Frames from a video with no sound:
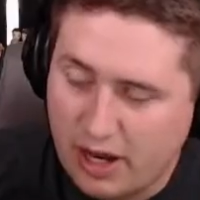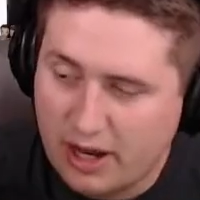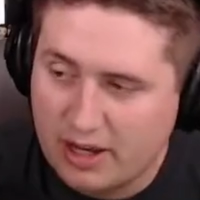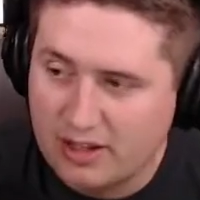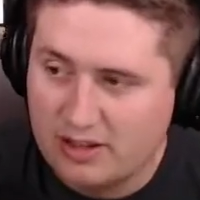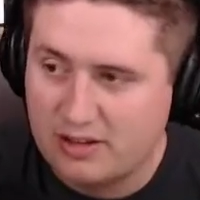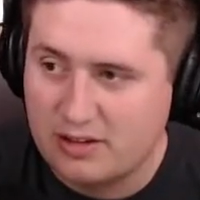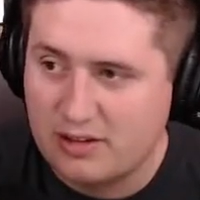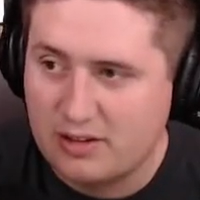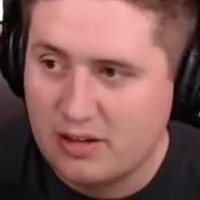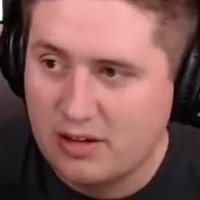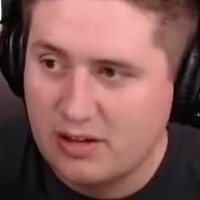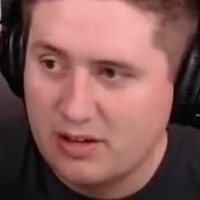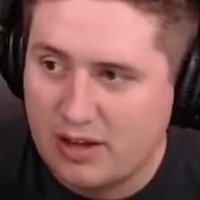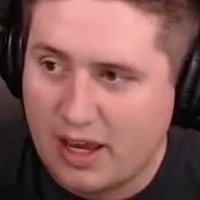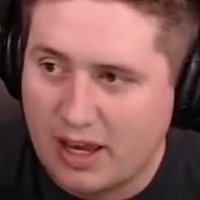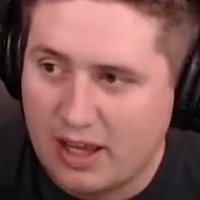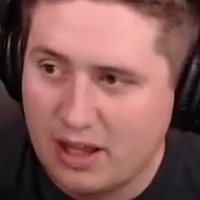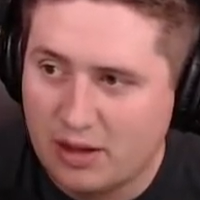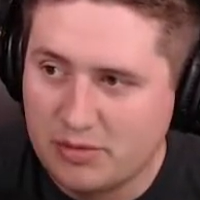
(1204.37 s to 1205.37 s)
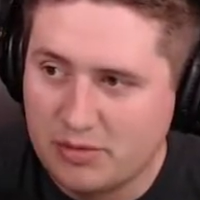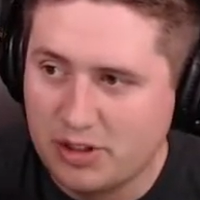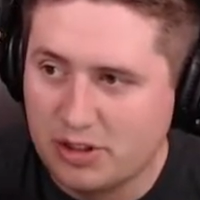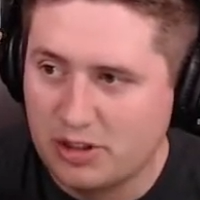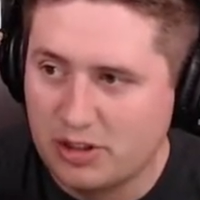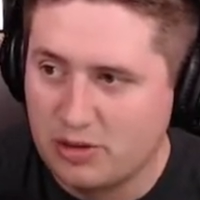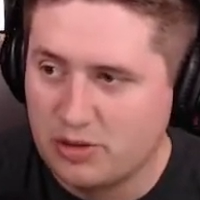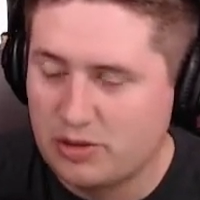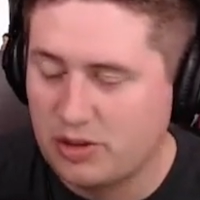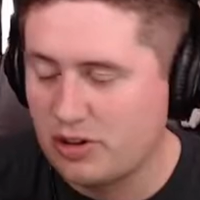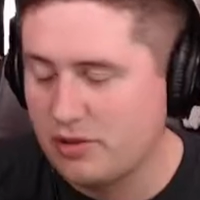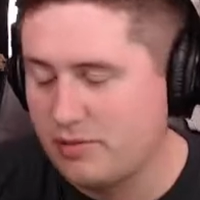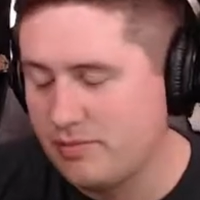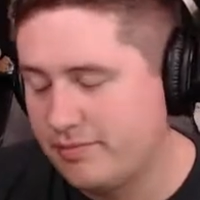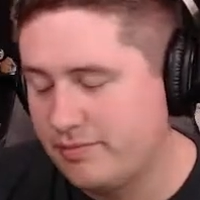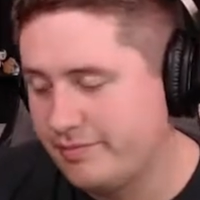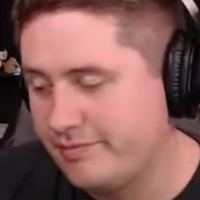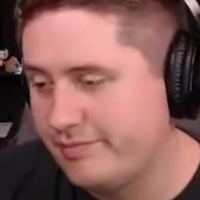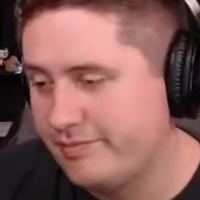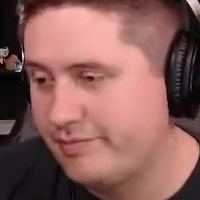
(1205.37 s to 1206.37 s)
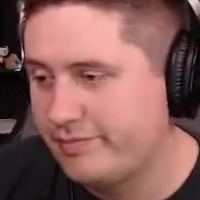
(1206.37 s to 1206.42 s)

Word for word: Nice. Kalem's a loser.